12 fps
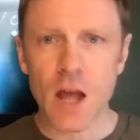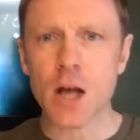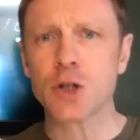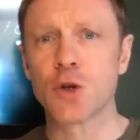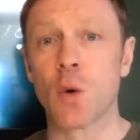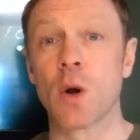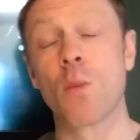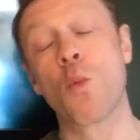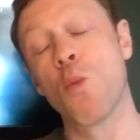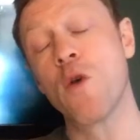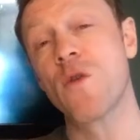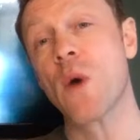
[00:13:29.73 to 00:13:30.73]
So I want to
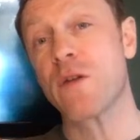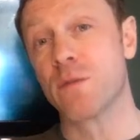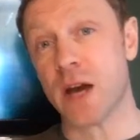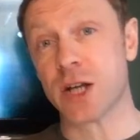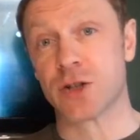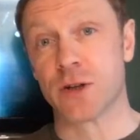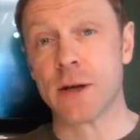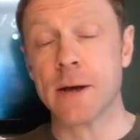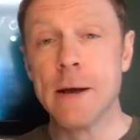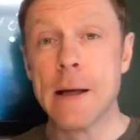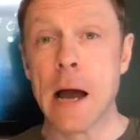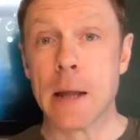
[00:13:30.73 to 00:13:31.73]
move away from history
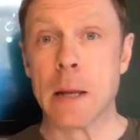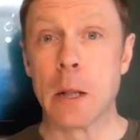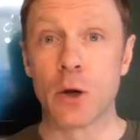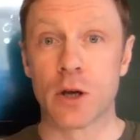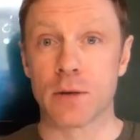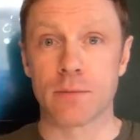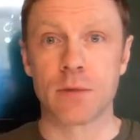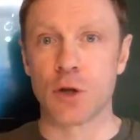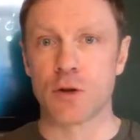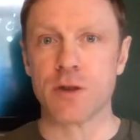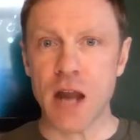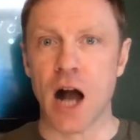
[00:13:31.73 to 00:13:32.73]
and then look at, you
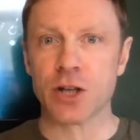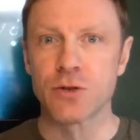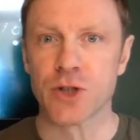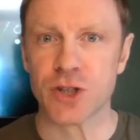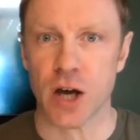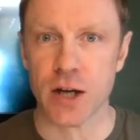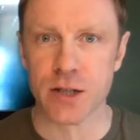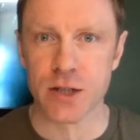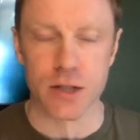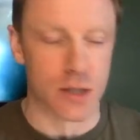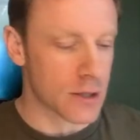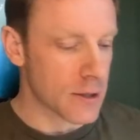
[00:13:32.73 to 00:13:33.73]
know, natural
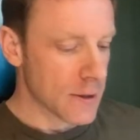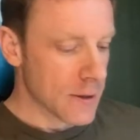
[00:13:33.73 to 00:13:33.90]
sciences.